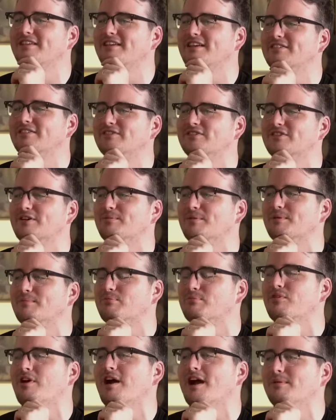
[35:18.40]
and someone
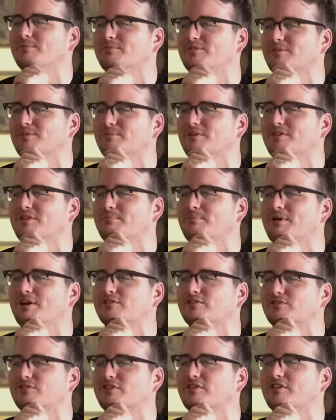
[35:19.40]
primes him with a
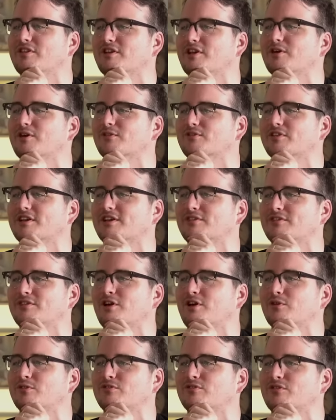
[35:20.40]
punch to the nose. Like his
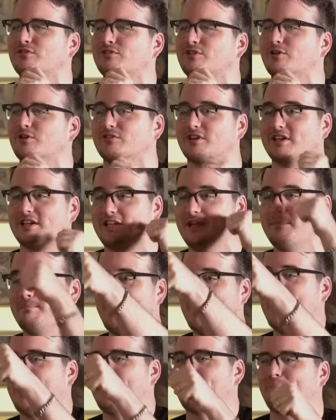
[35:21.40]
coach just goes like, "Get mad!"